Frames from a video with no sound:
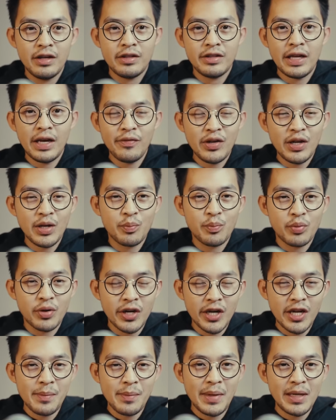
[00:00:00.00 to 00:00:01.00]
they have a
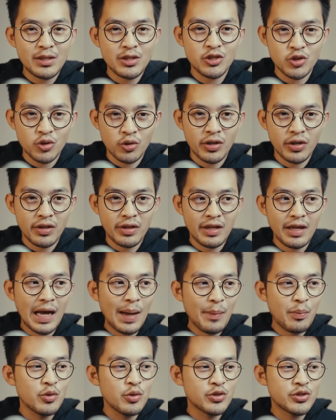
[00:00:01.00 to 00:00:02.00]
pretty amazing story. The
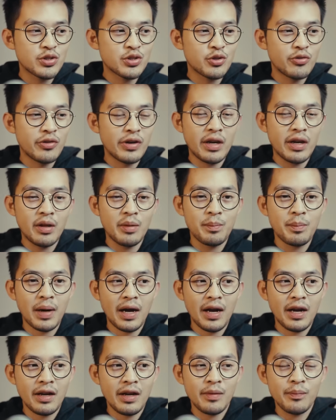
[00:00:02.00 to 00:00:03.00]
app was created
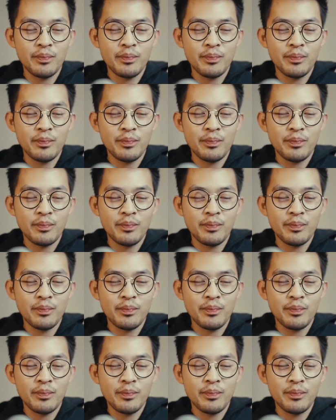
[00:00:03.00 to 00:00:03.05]
by